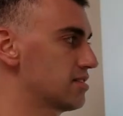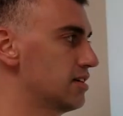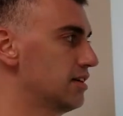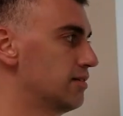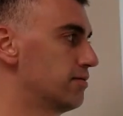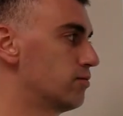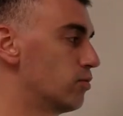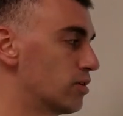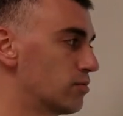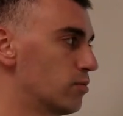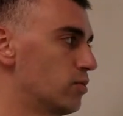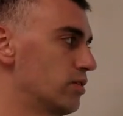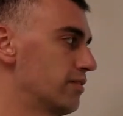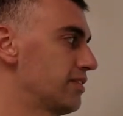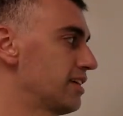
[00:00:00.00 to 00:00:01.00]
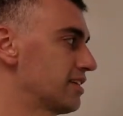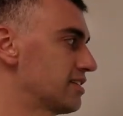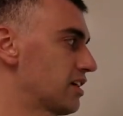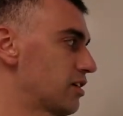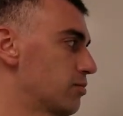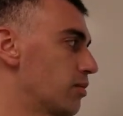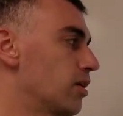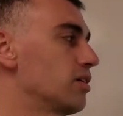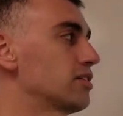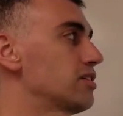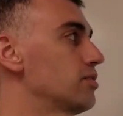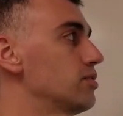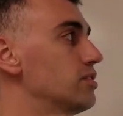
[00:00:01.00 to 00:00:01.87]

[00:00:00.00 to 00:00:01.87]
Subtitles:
of 1 mole of the entire molecule.